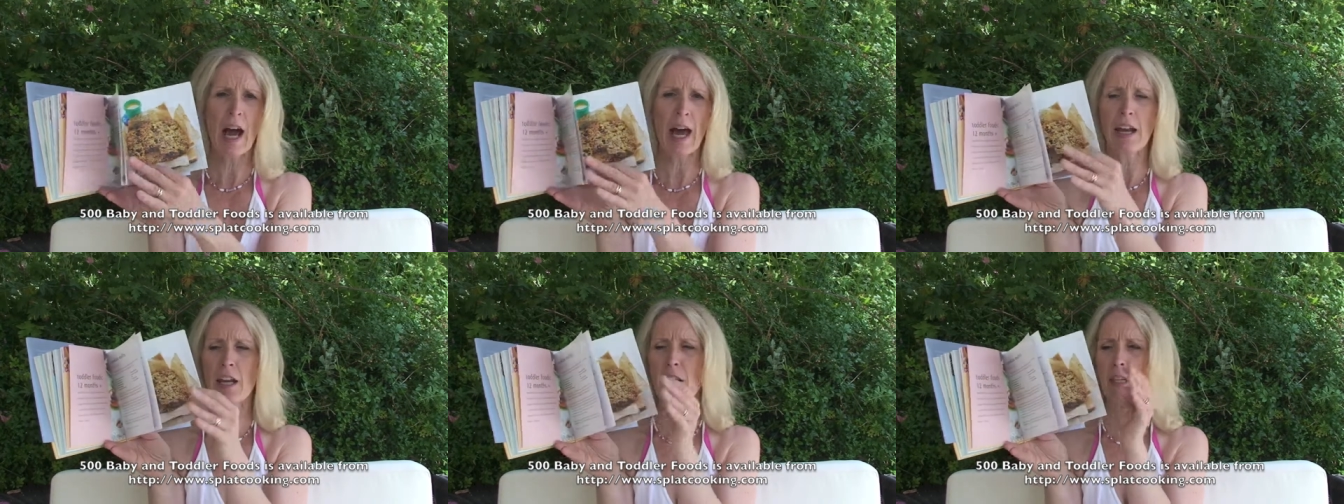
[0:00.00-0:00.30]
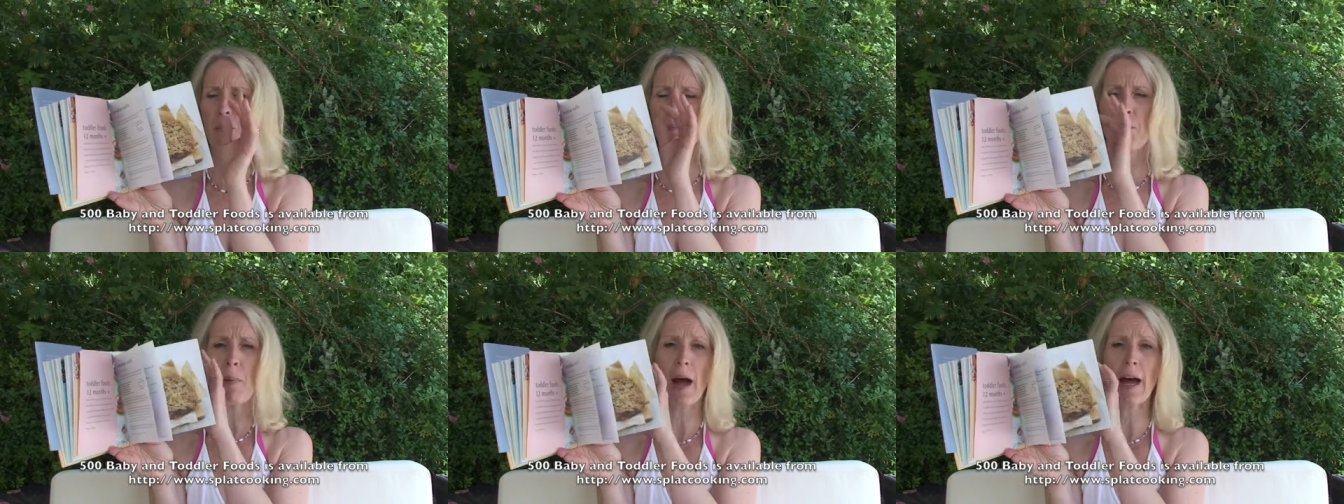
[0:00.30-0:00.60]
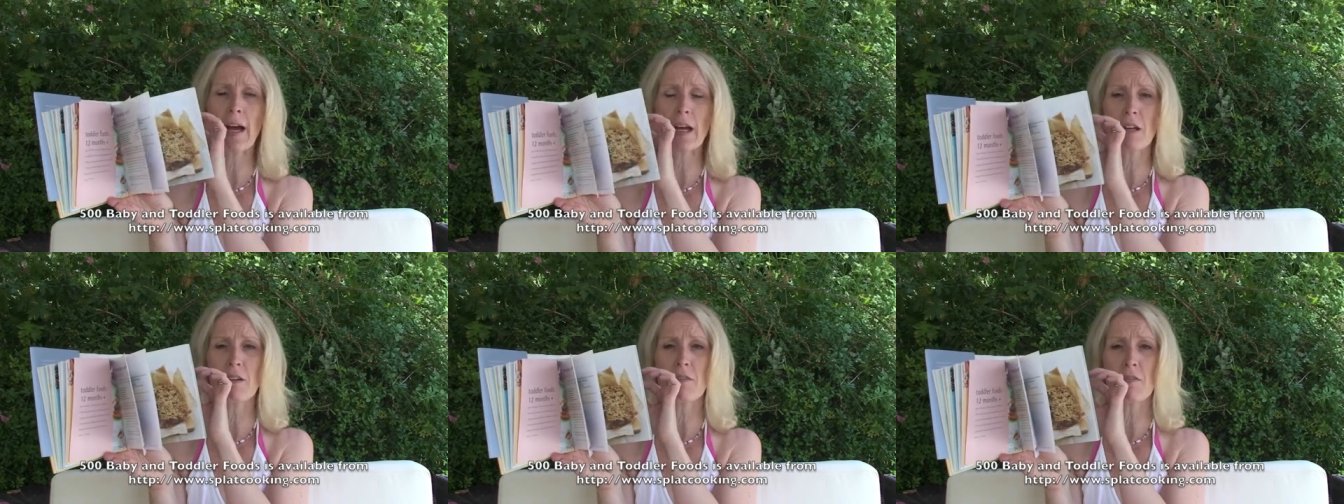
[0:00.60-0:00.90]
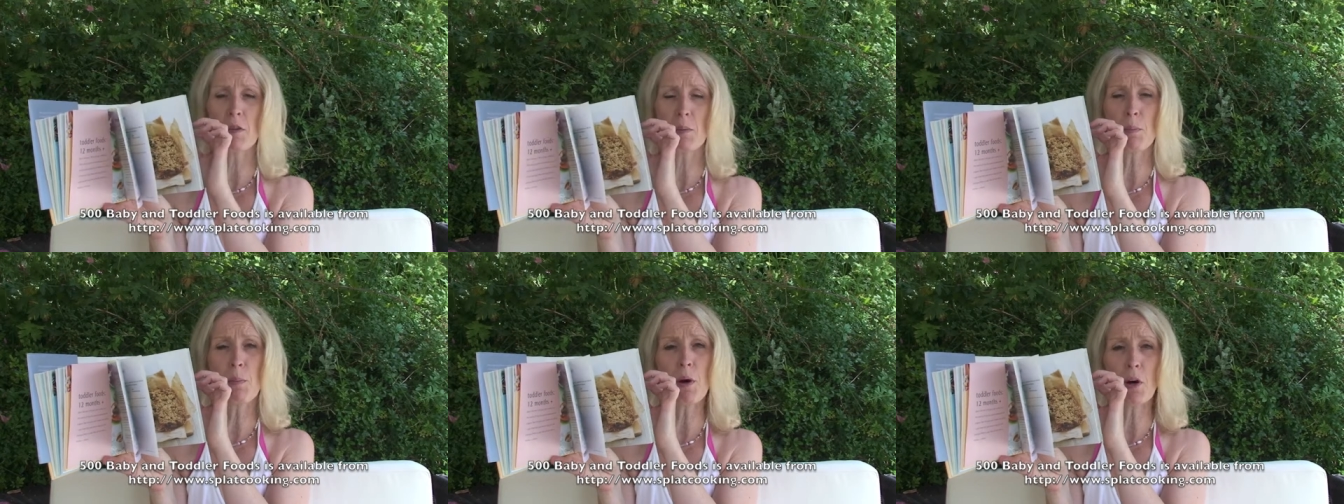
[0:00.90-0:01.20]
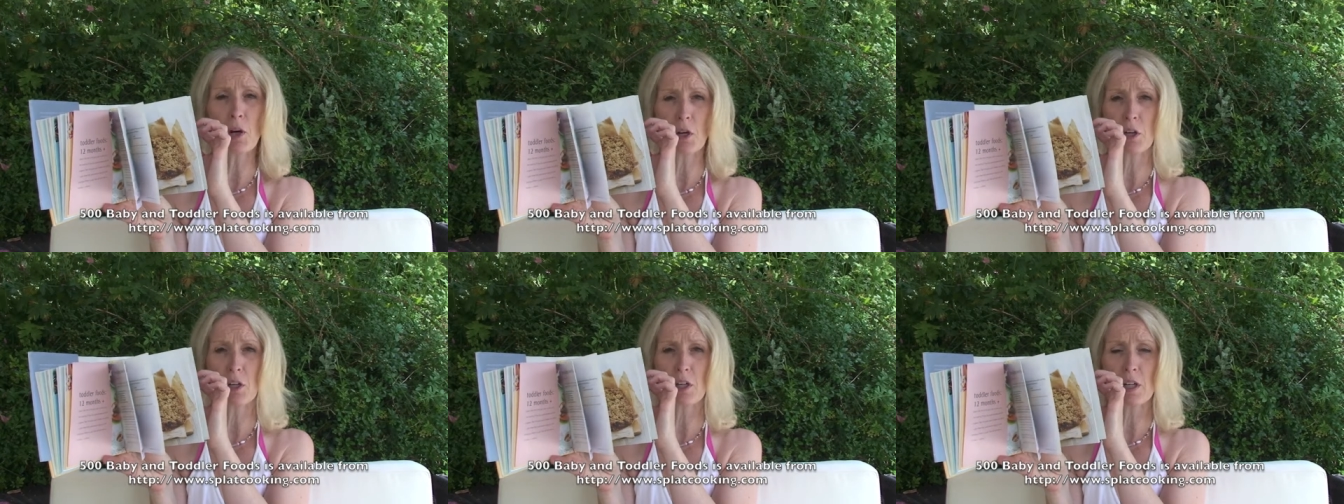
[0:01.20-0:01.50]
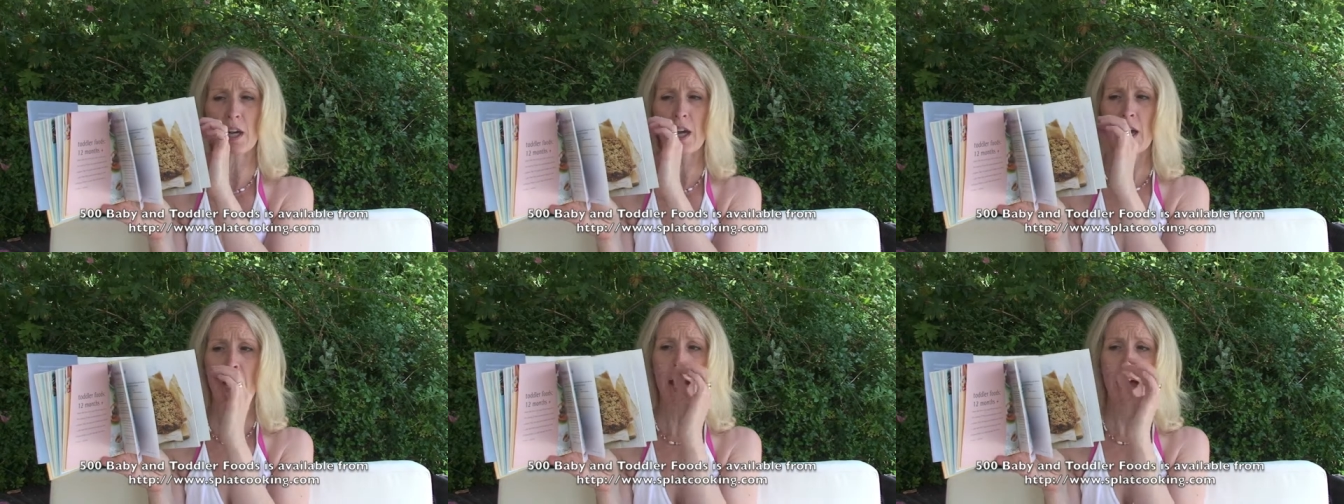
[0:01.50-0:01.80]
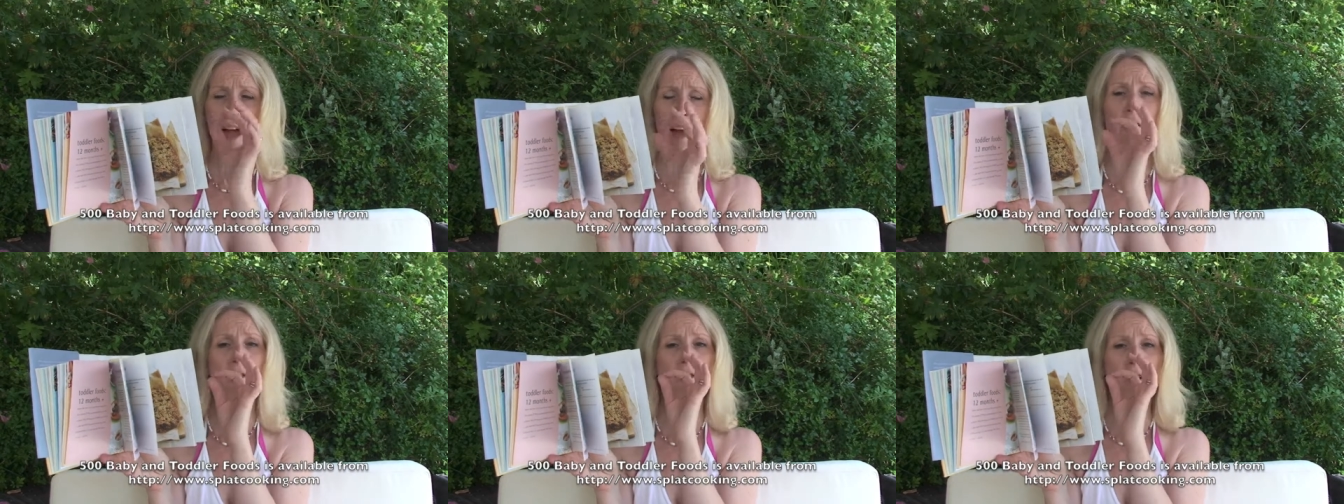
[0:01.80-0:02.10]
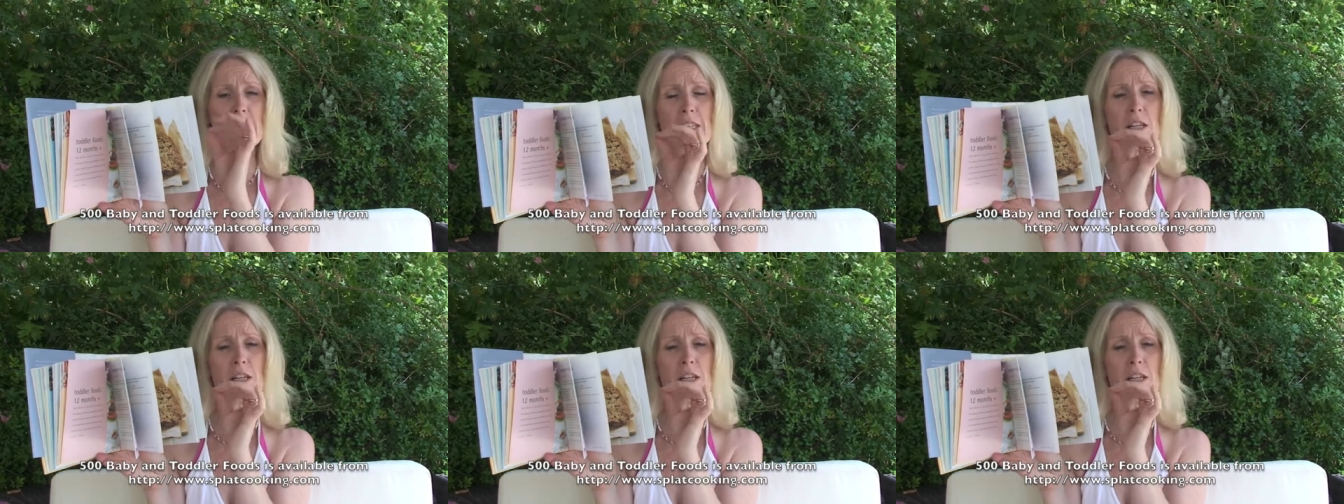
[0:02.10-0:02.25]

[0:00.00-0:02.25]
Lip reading: and at the back of the book every